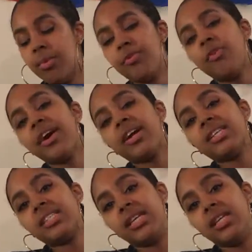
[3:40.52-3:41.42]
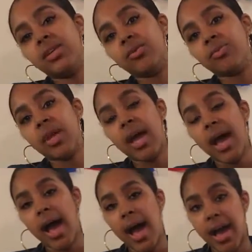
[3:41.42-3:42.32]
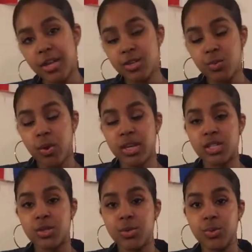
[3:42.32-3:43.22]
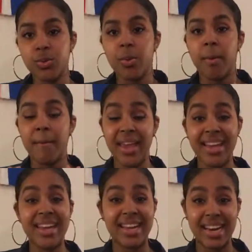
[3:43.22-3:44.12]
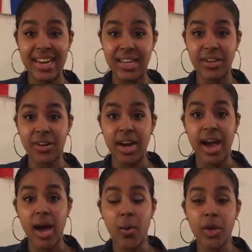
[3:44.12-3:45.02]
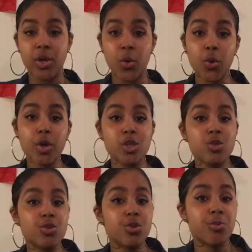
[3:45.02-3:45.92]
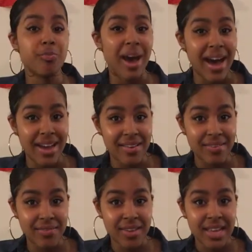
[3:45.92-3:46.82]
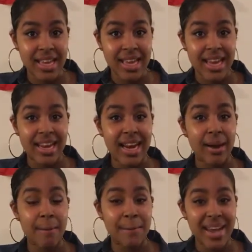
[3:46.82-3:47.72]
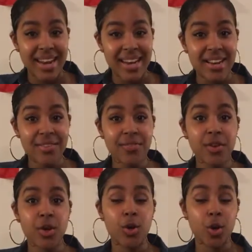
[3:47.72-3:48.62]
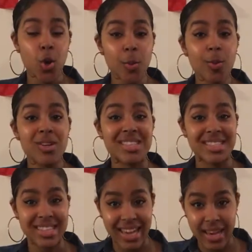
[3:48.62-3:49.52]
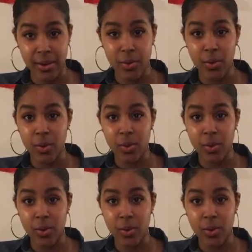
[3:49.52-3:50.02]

Before I continue, I just want to make it clear how in order to survive in a competitive global scale,